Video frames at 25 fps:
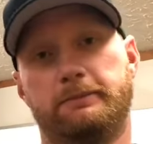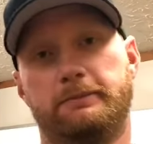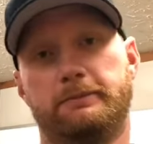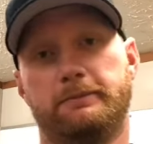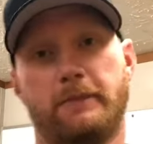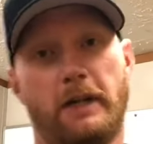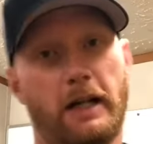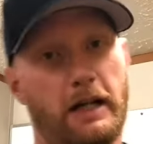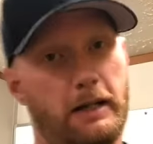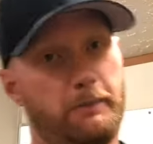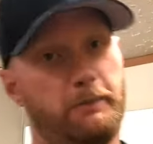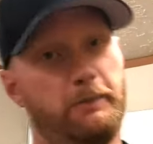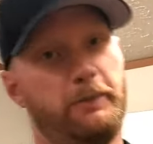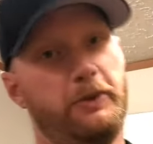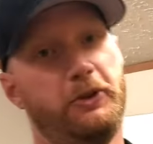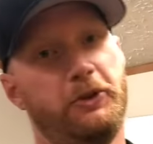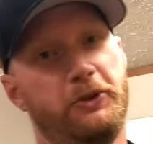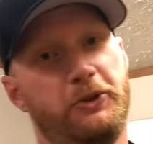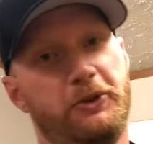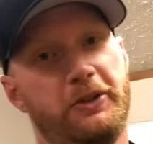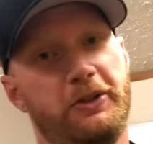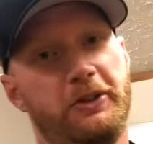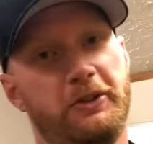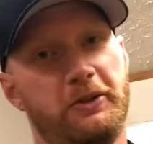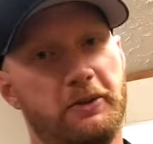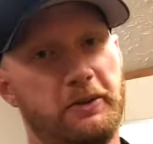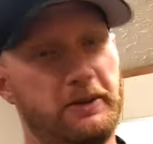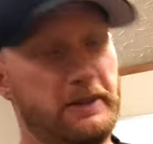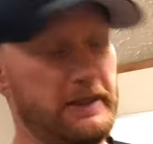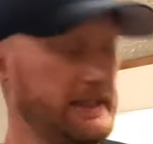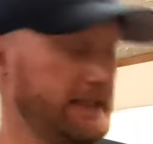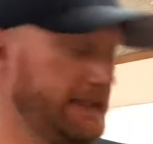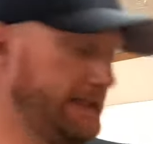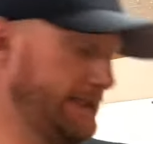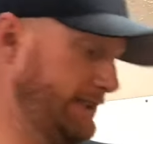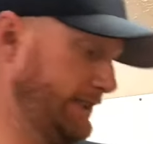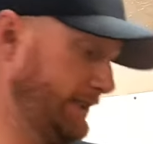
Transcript: I'm new to doing this.